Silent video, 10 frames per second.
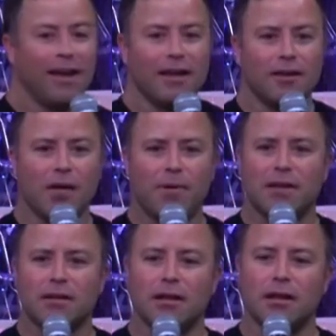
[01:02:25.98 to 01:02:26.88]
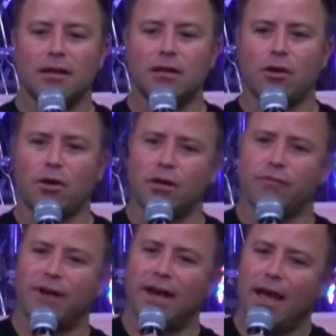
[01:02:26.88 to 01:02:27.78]
Yeah, but you could
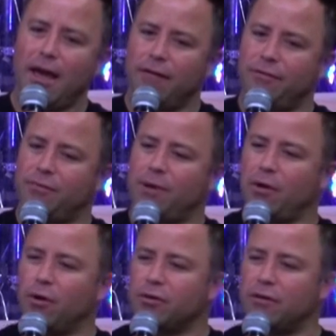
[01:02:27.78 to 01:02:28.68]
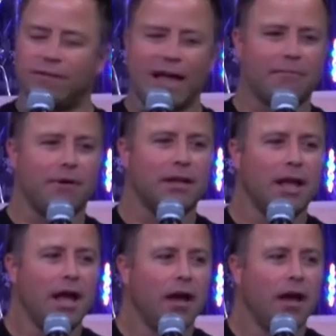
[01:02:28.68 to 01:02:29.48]
have left because of that, but